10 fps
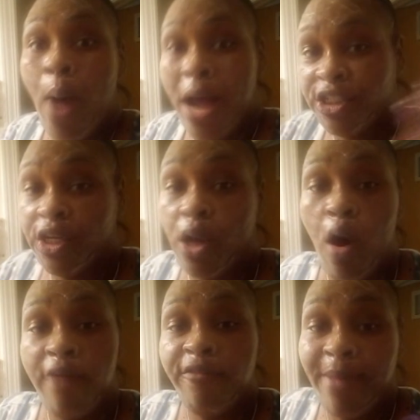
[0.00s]
wash it
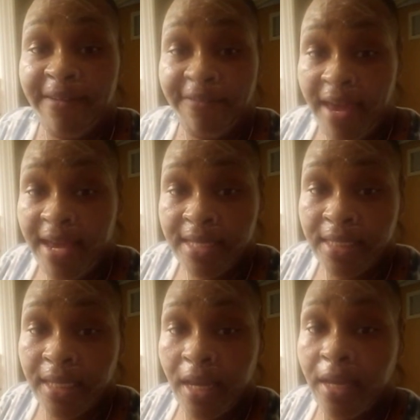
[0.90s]
off my face.
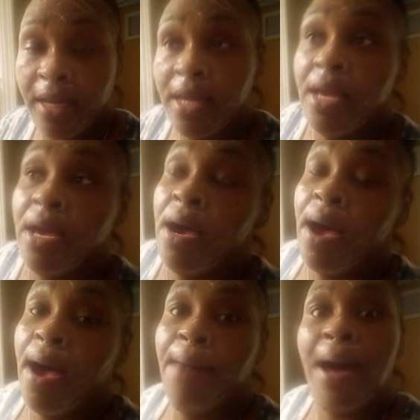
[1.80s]

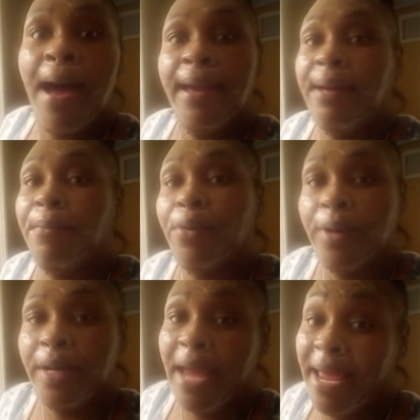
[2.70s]
I am
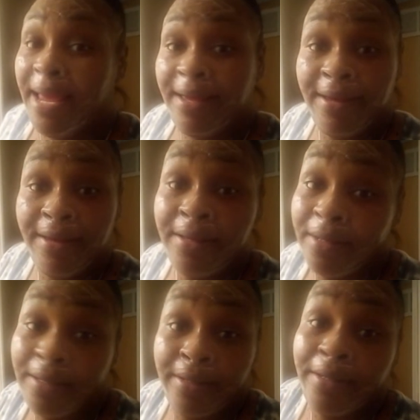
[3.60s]
on a,
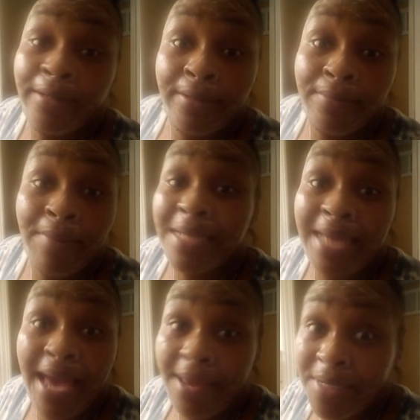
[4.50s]
my
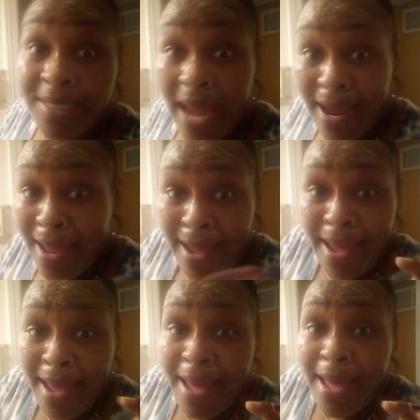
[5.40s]
time is like, so
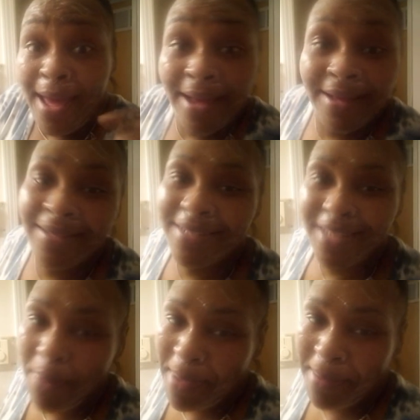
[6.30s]

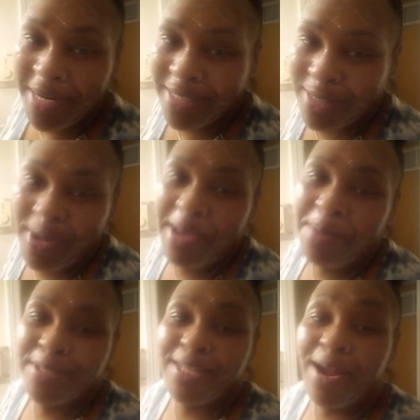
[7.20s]
my baby doesn't wake
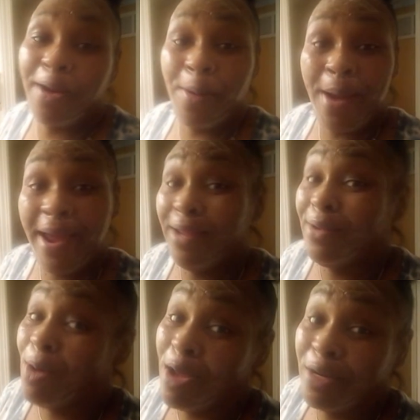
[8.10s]
up and start crying.
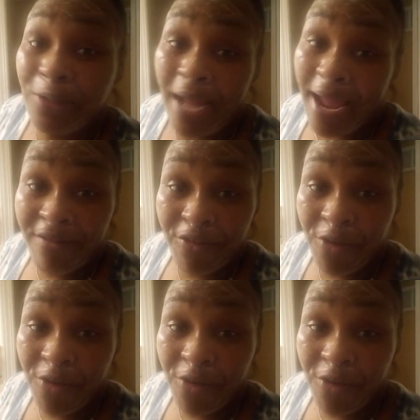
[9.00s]
You all know that I am a